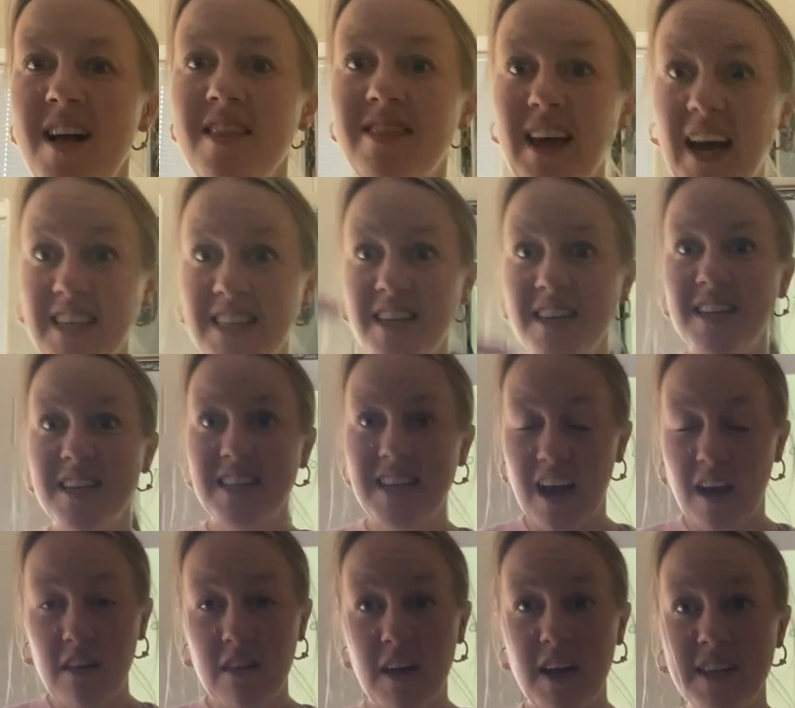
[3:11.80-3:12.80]
That's gonna
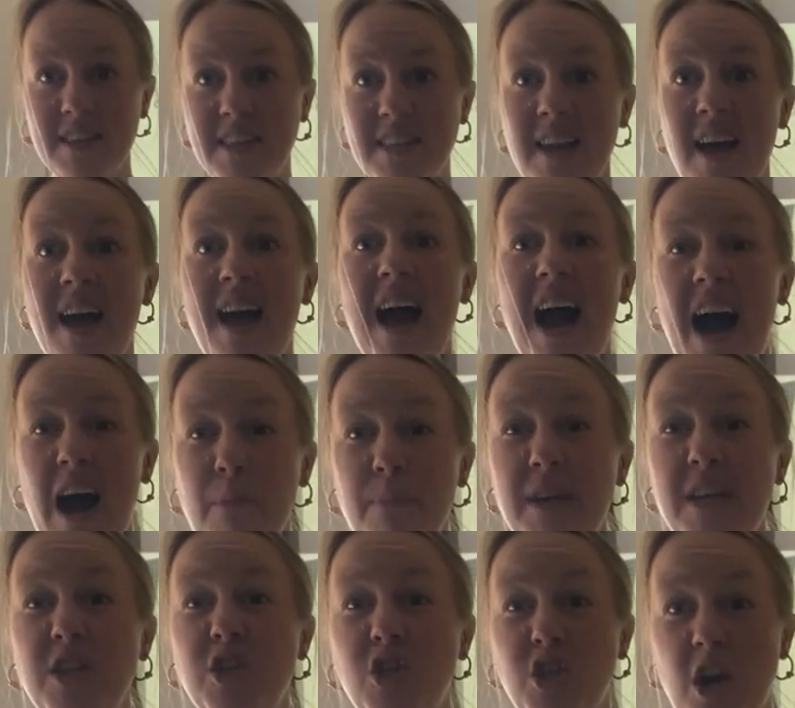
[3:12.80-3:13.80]
tell us how
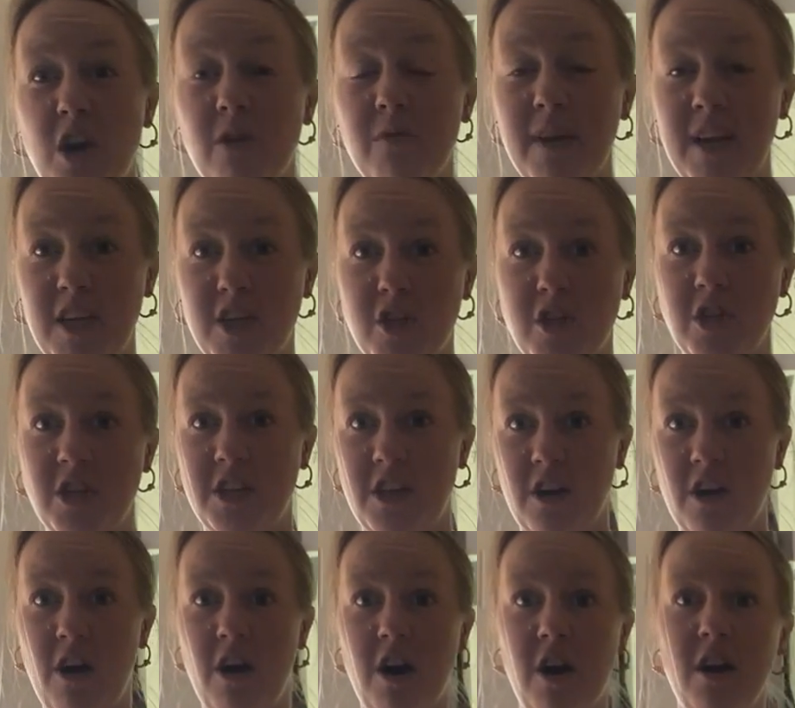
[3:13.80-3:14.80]
many generations
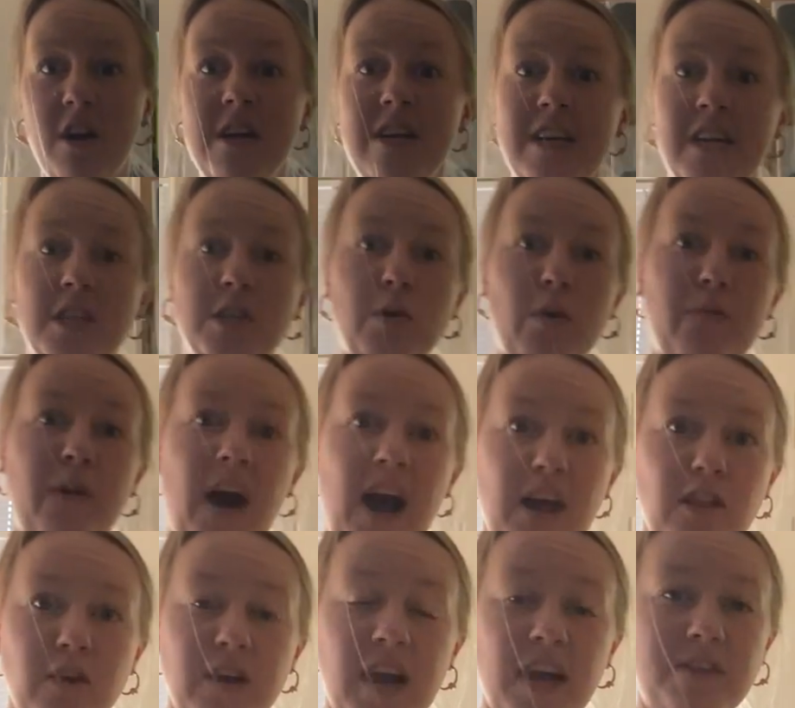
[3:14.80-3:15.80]
there are. So if I
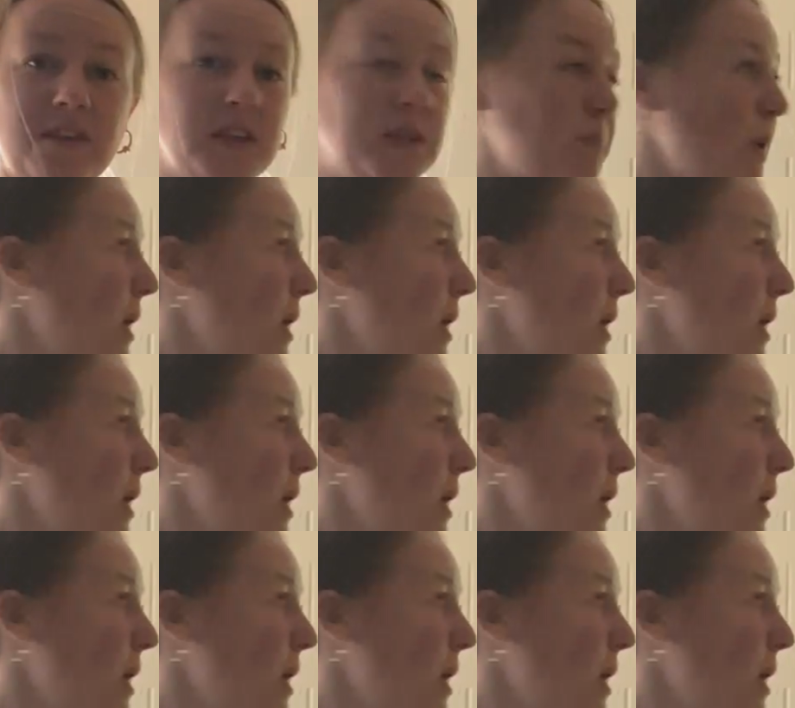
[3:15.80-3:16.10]
look at this